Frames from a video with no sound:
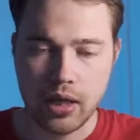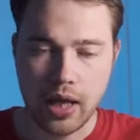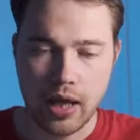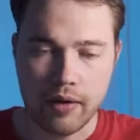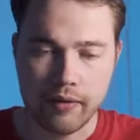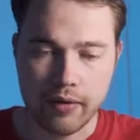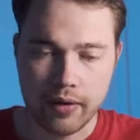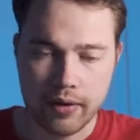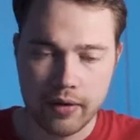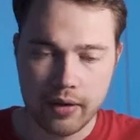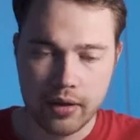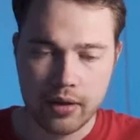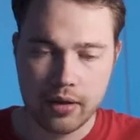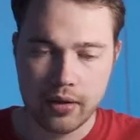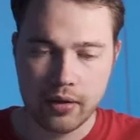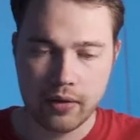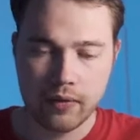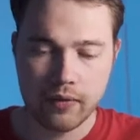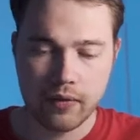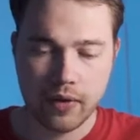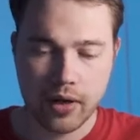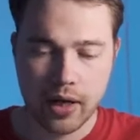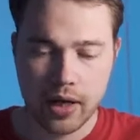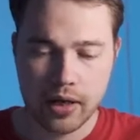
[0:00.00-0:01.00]
everything,
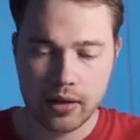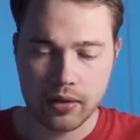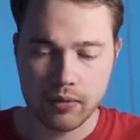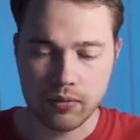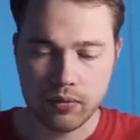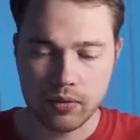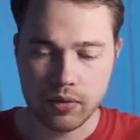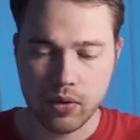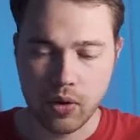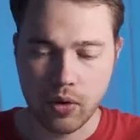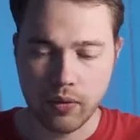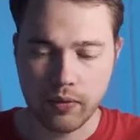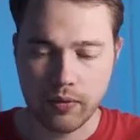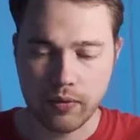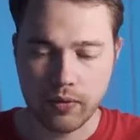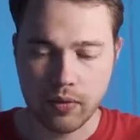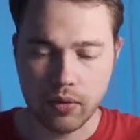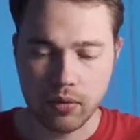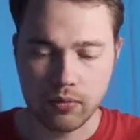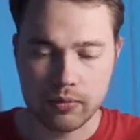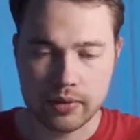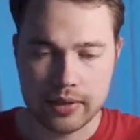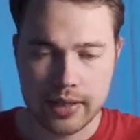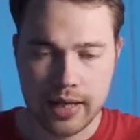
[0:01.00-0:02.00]
right? It will go
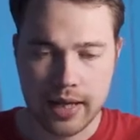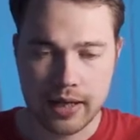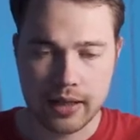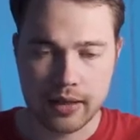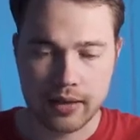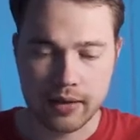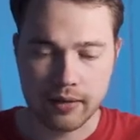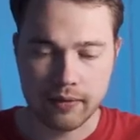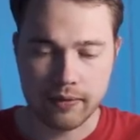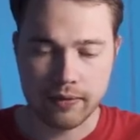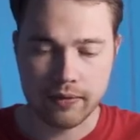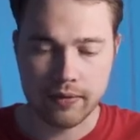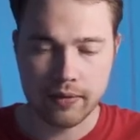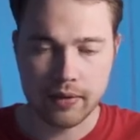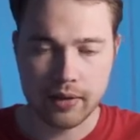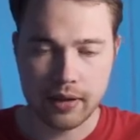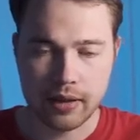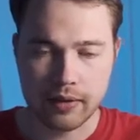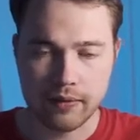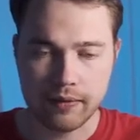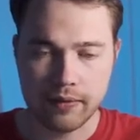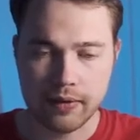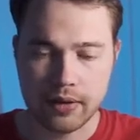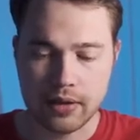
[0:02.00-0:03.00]
from negative
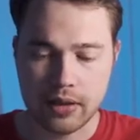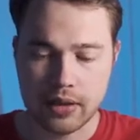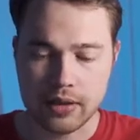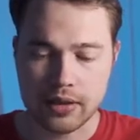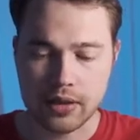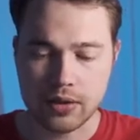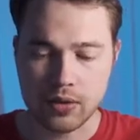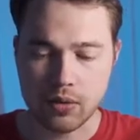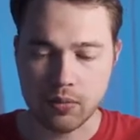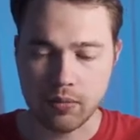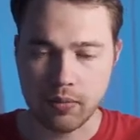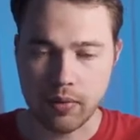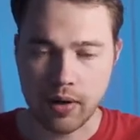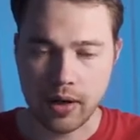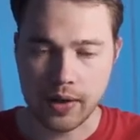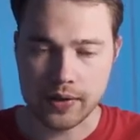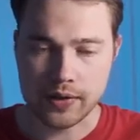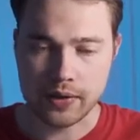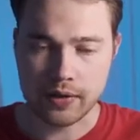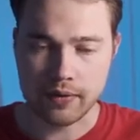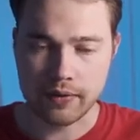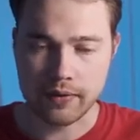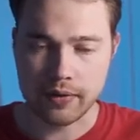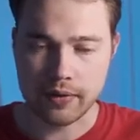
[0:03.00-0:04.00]
infinity to
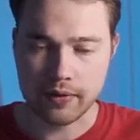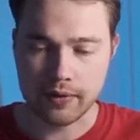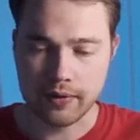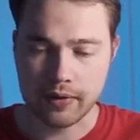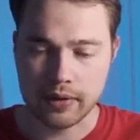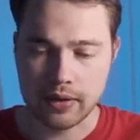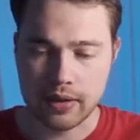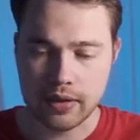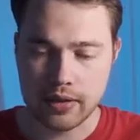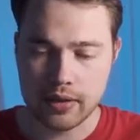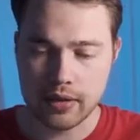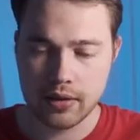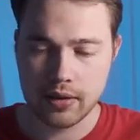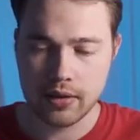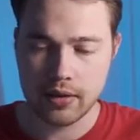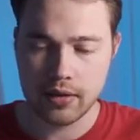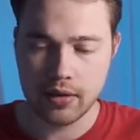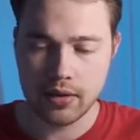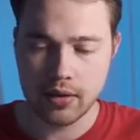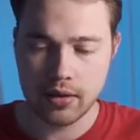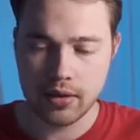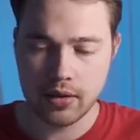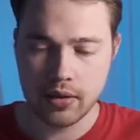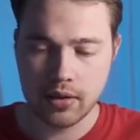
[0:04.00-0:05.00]
positive infinity,
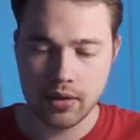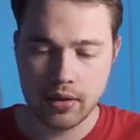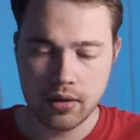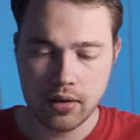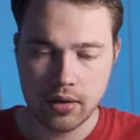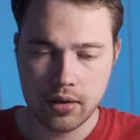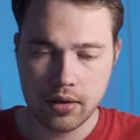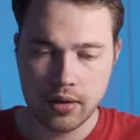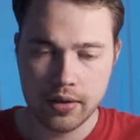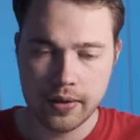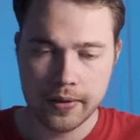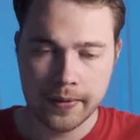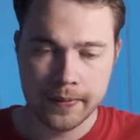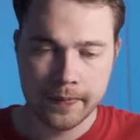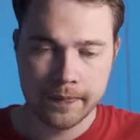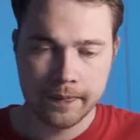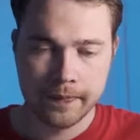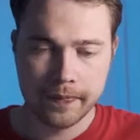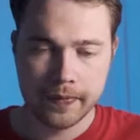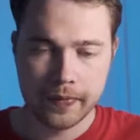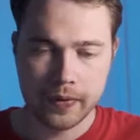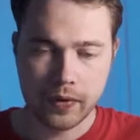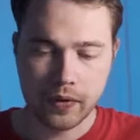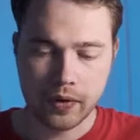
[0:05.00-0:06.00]

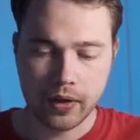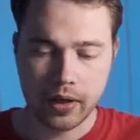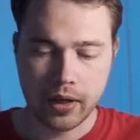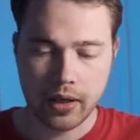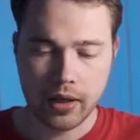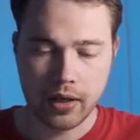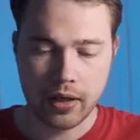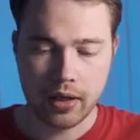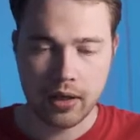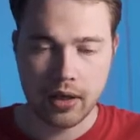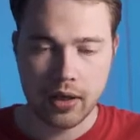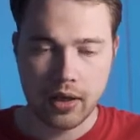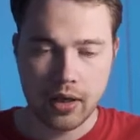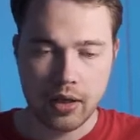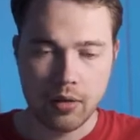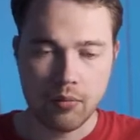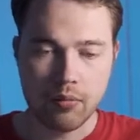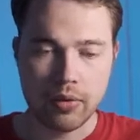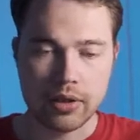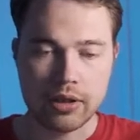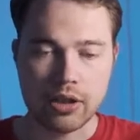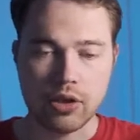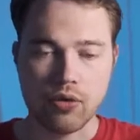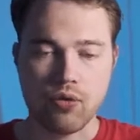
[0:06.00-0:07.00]
okay?
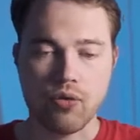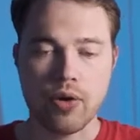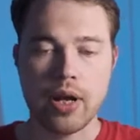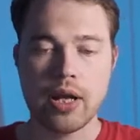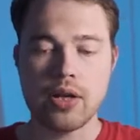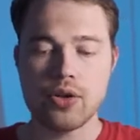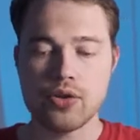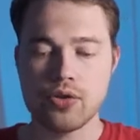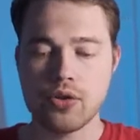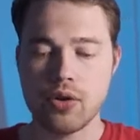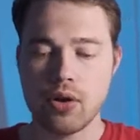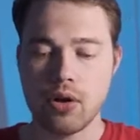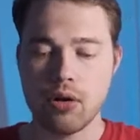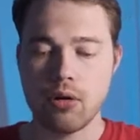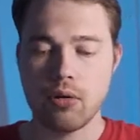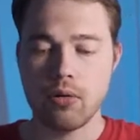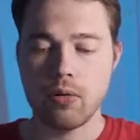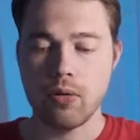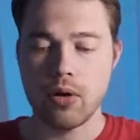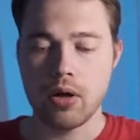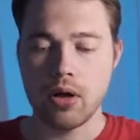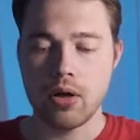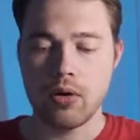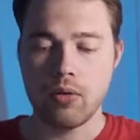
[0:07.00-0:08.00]
But the range,
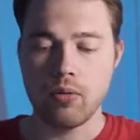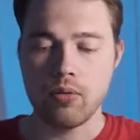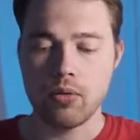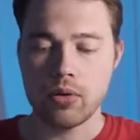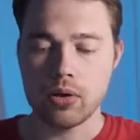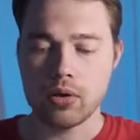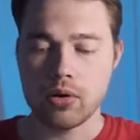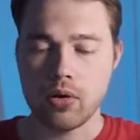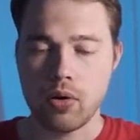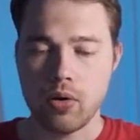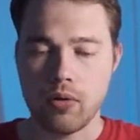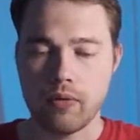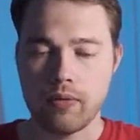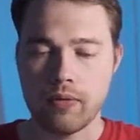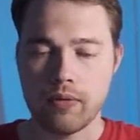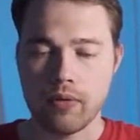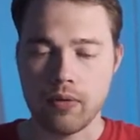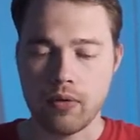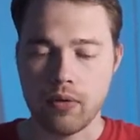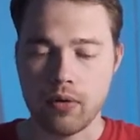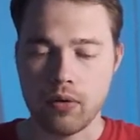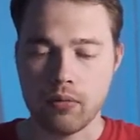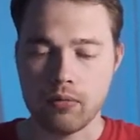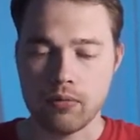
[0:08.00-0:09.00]
though, will go
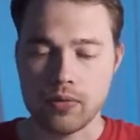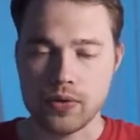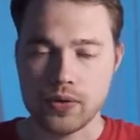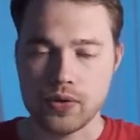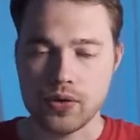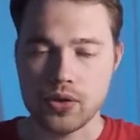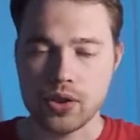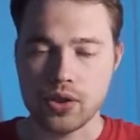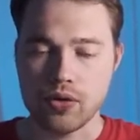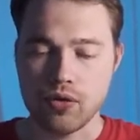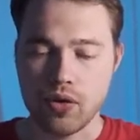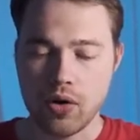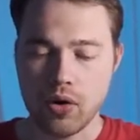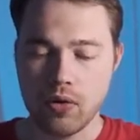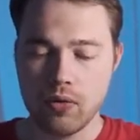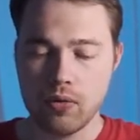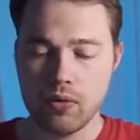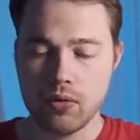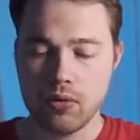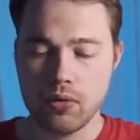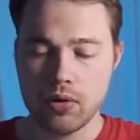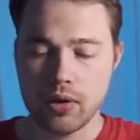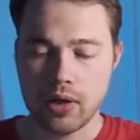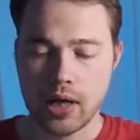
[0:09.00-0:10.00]
from
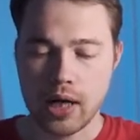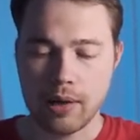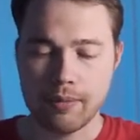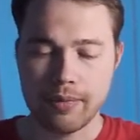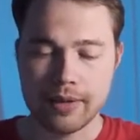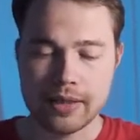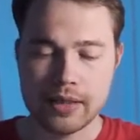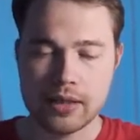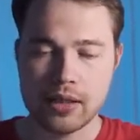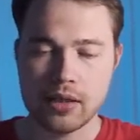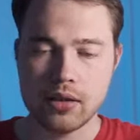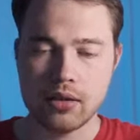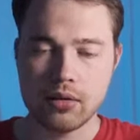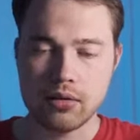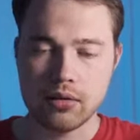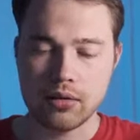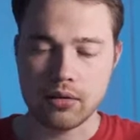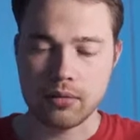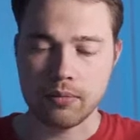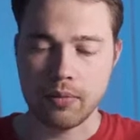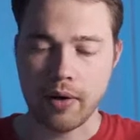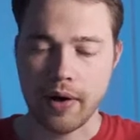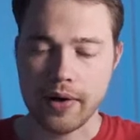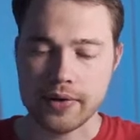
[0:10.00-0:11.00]
0 up until a
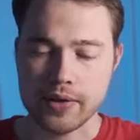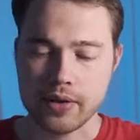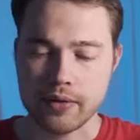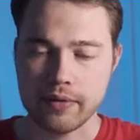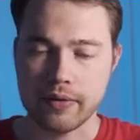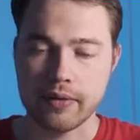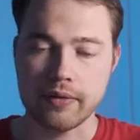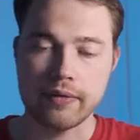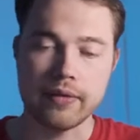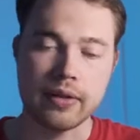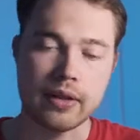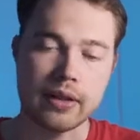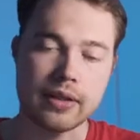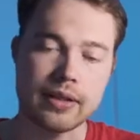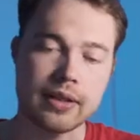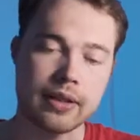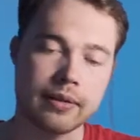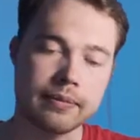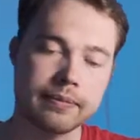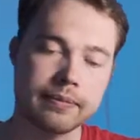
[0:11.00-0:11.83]
positive infinity,